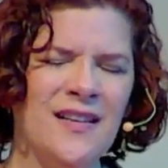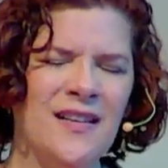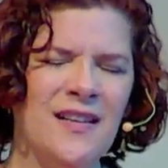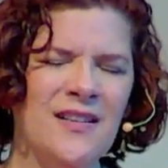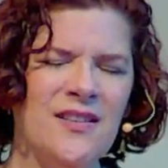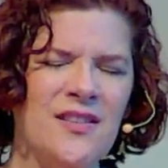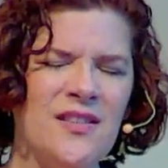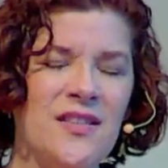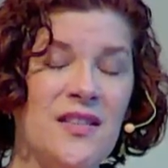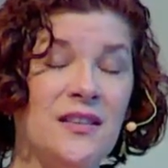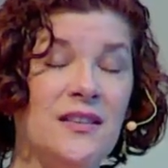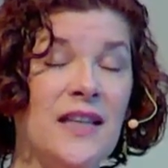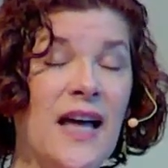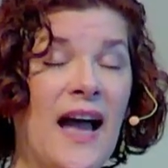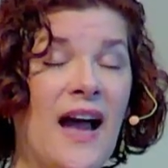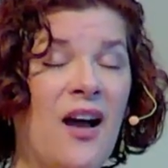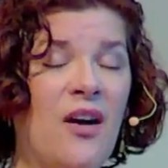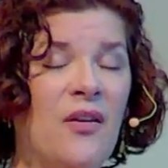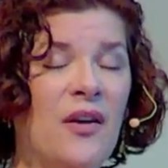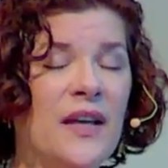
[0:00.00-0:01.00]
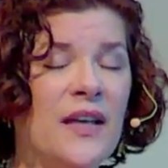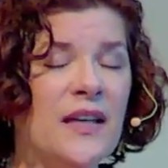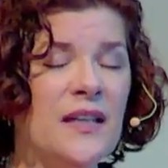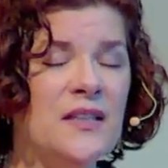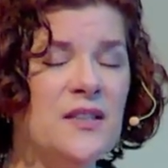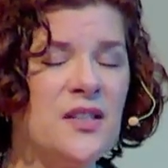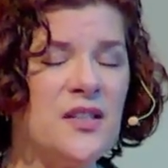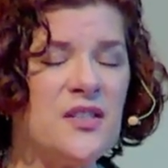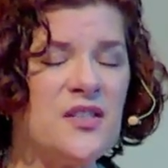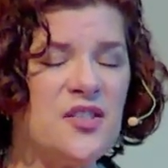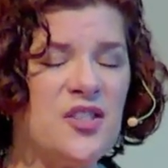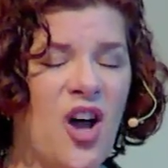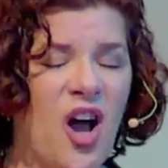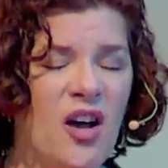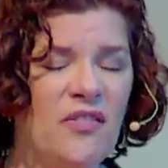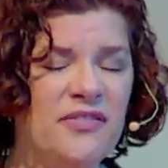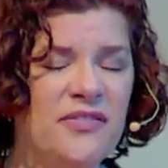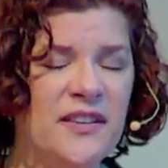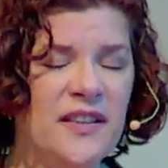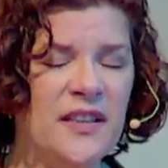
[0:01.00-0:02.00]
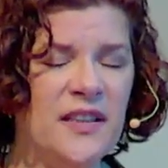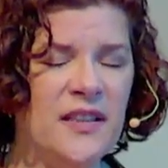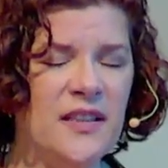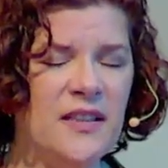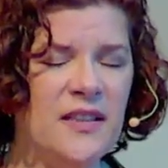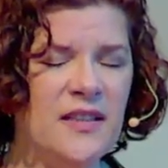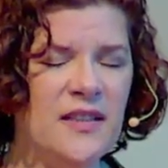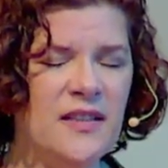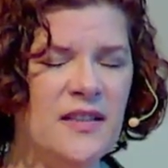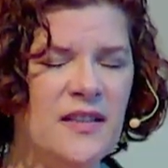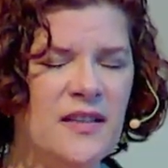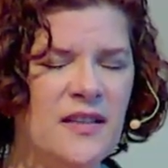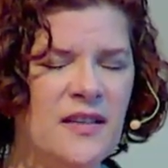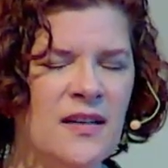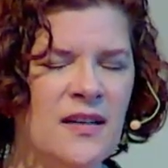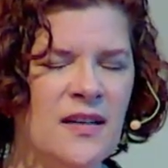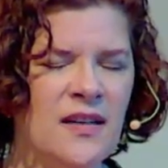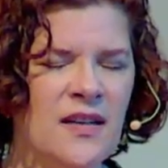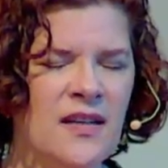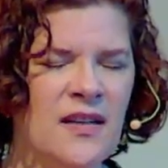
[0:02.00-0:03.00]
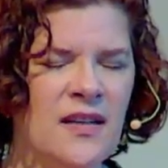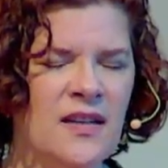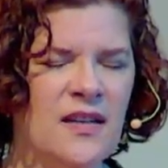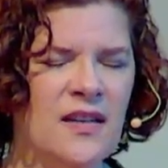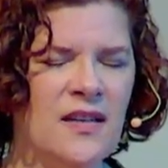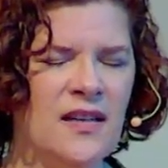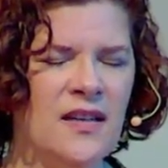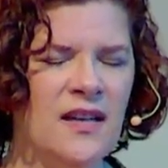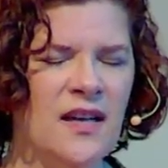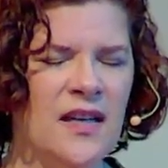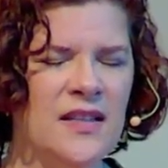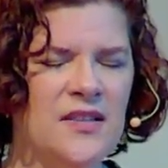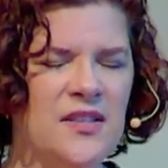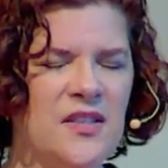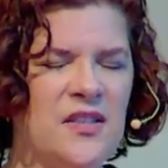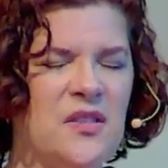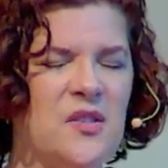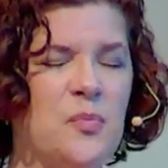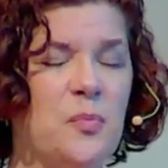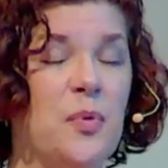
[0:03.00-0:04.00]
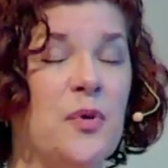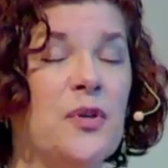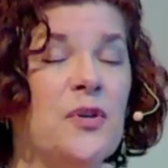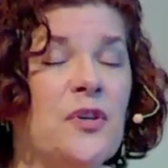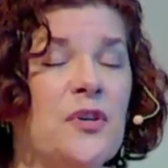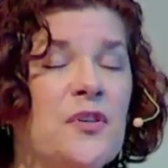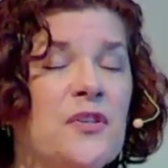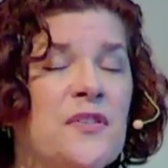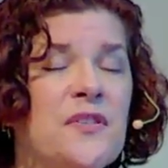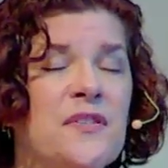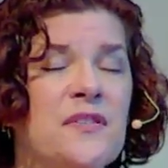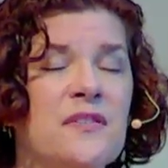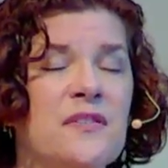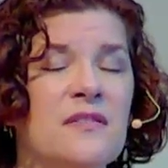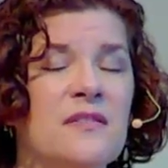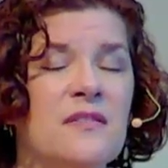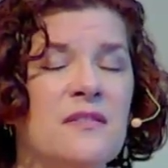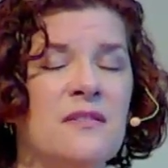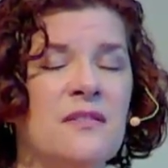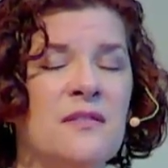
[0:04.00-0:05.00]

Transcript: just allowing it to soften and disperse.